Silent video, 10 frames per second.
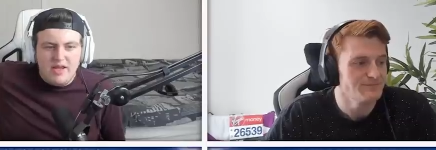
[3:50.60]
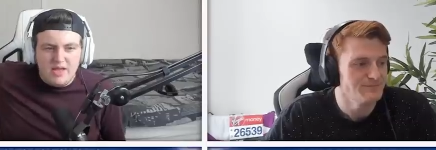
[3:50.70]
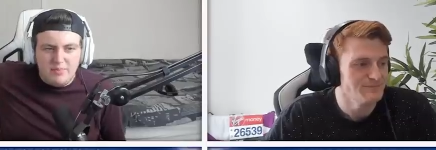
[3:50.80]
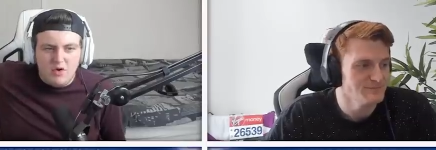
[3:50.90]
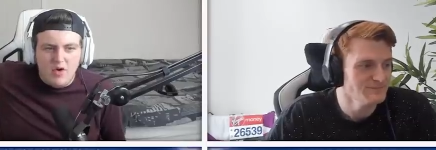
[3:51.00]
Speaker 1: You're
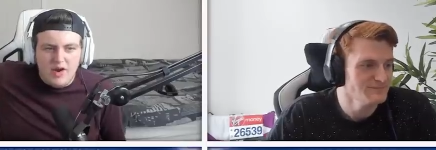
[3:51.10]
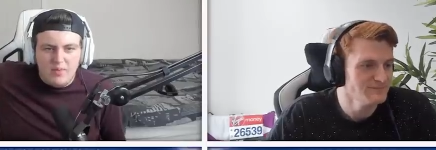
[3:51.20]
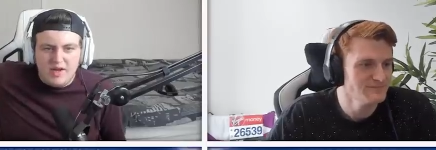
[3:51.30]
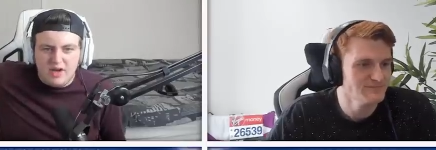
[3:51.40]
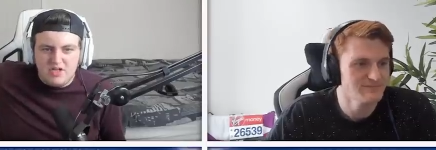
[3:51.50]
boring. We could
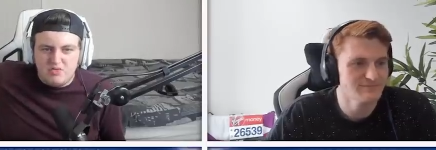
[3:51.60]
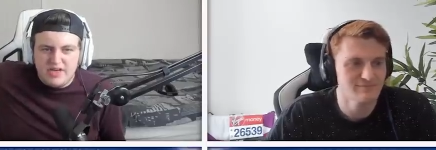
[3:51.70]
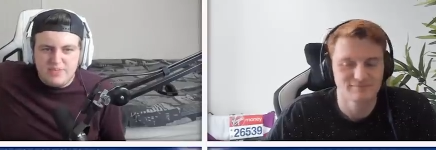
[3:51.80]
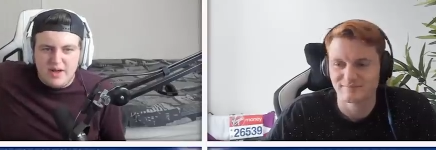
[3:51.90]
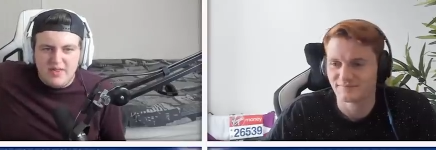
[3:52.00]
have just
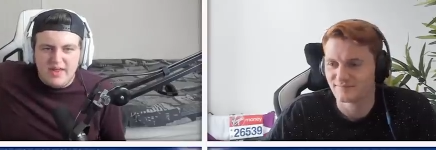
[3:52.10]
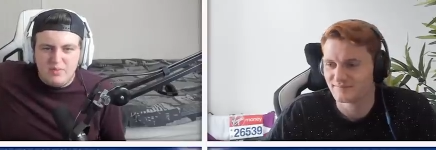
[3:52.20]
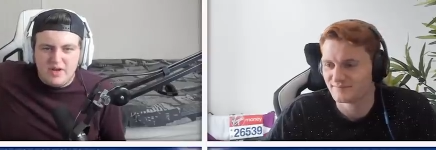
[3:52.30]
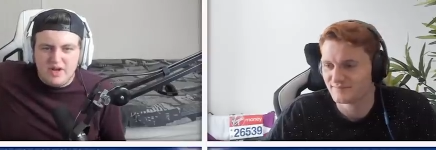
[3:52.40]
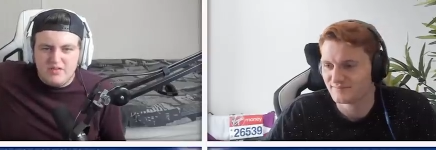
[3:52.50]
respan then. We
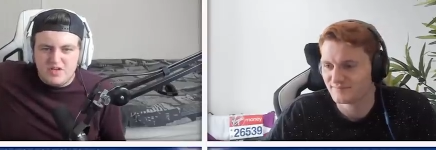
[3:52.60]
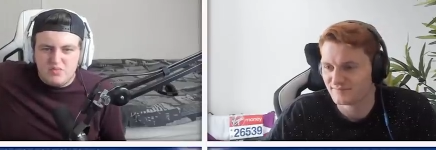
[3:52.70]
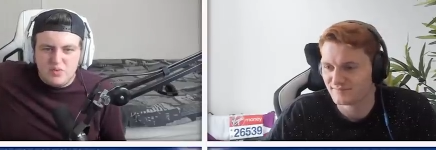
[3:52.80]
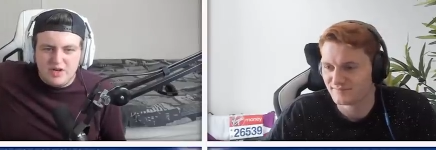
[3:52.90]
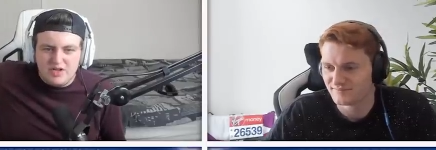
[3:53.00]
could have just we
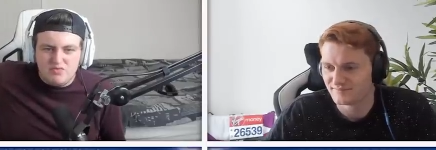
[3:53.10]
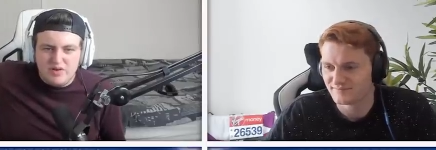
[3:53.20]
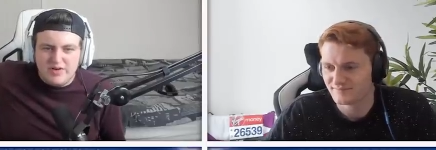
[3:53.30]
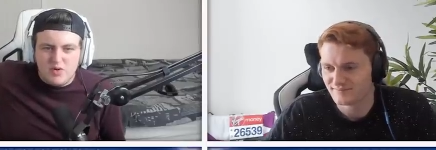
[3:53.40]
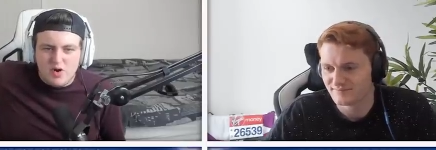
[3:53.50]
could have just
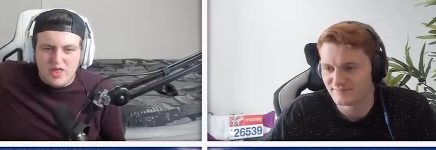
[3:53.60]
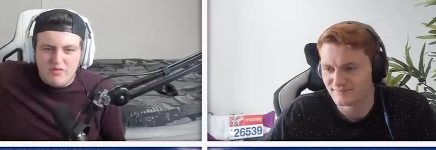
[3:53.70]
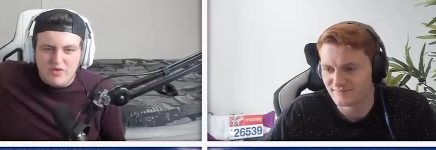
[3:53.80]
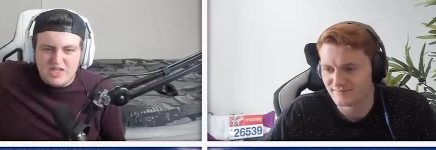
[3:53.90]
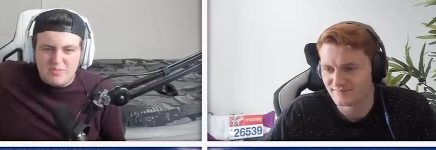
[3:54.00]
re-recorded it and
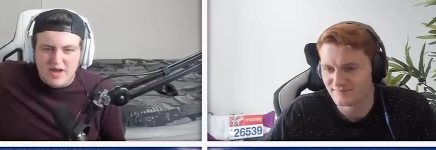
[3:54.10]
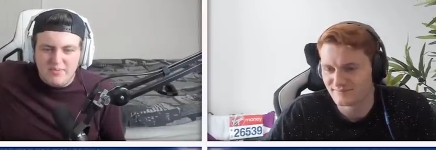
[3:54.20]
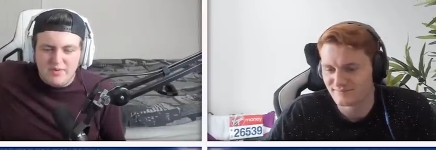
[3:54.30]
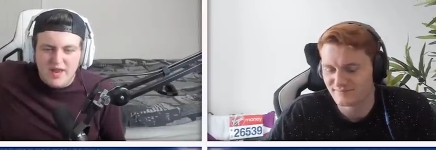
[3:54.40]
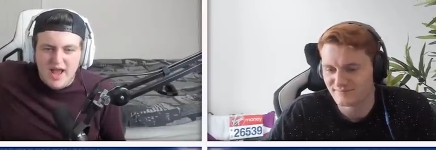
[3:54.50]
respan, but
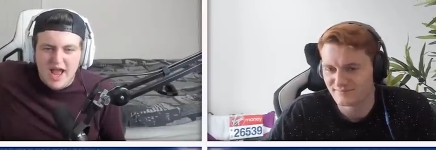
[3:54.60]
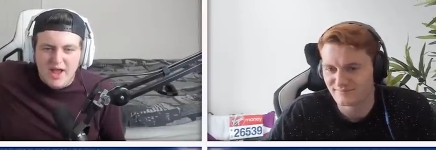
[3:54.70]
uh